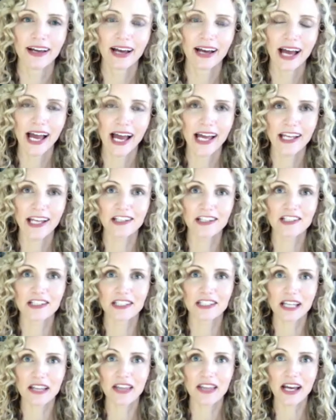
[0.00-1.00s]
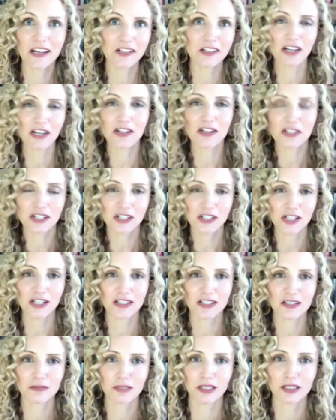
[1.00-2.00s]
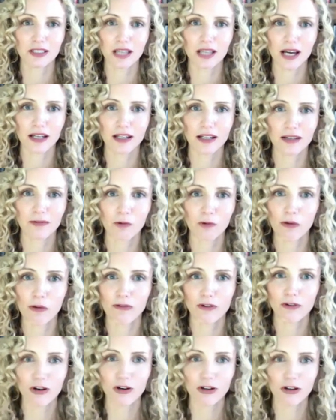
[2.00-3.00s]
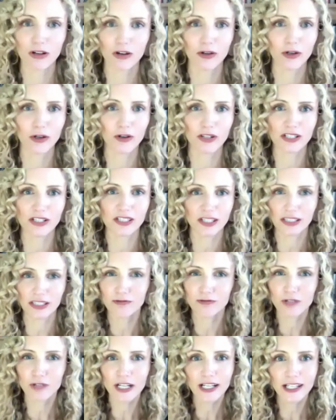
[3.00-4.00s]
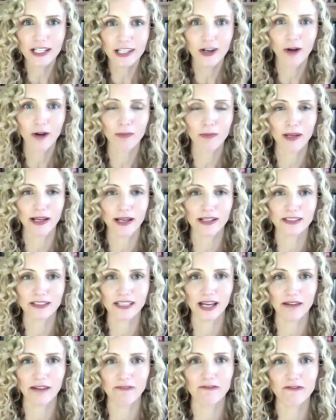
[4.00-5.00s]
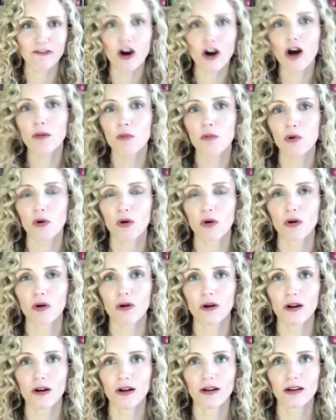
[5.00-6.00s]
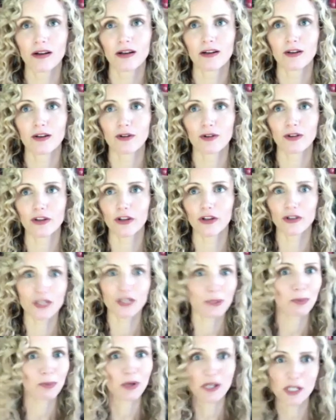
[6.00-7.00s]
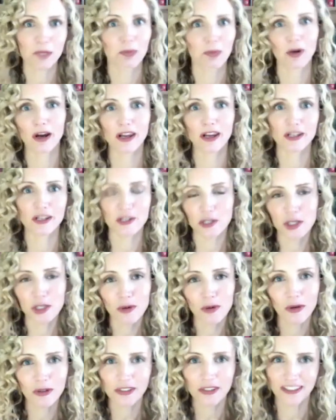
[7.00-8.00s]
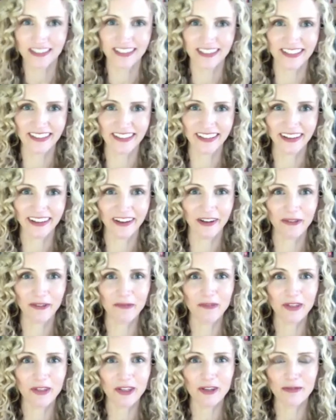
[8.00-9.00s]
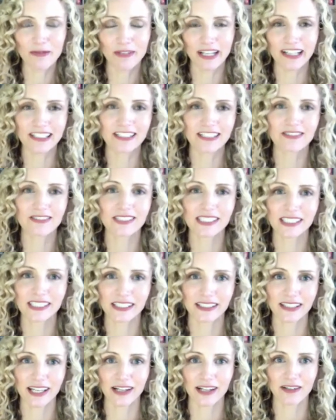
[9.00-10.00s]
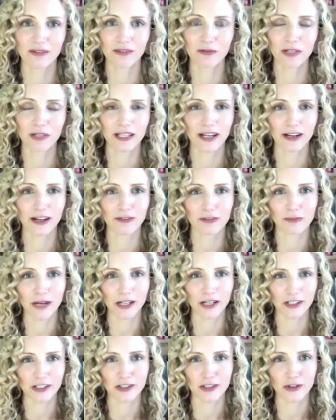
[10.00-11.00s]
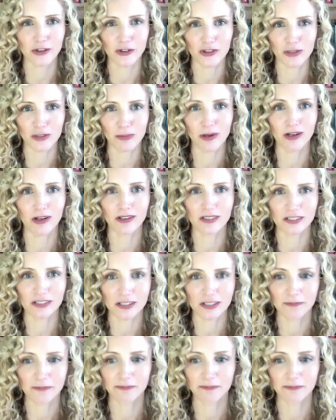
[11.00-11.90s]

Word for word: And that does suggest to me that what we've got going on is something really complex and far more, you know, surprise, surprise, nuanced um, human activity than we have imagined onto the past.